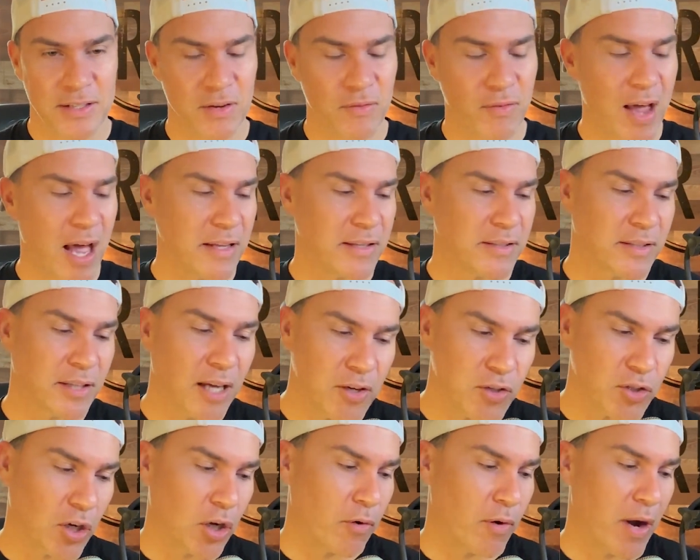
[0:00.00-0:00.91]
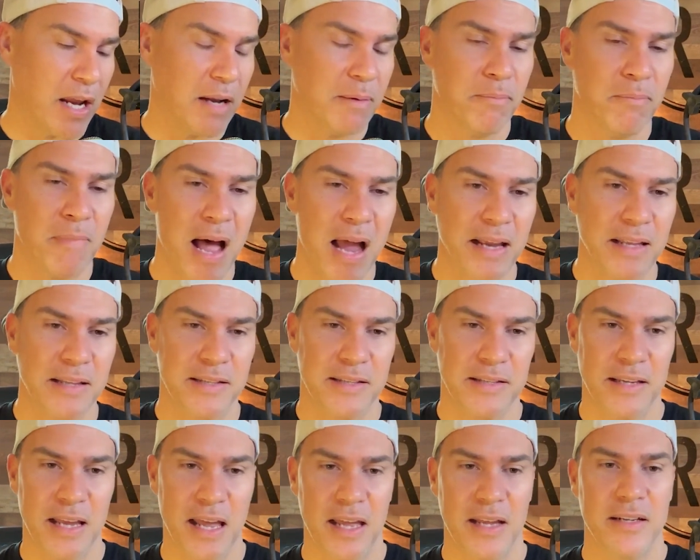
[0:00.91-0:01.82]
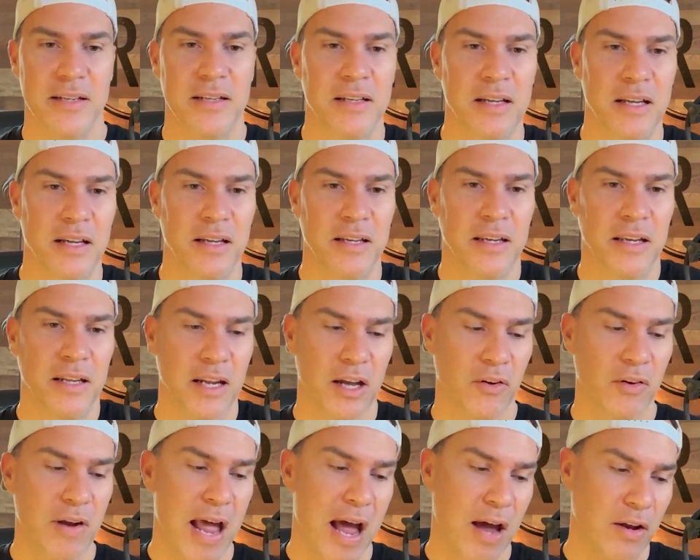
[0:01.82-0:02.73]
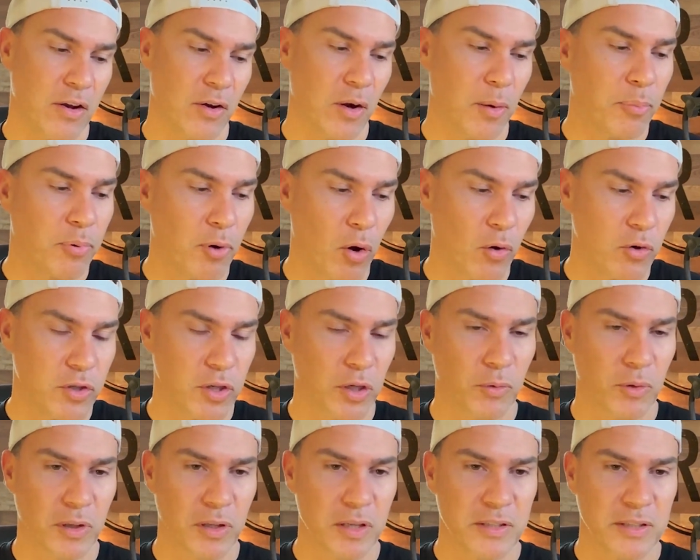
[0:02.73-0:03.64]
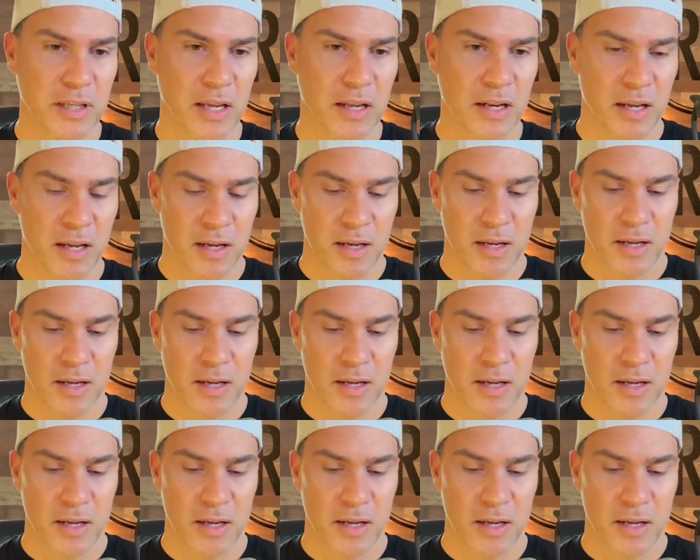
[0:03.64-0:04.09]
You've got such a great mindset, and how you're approaching real estate.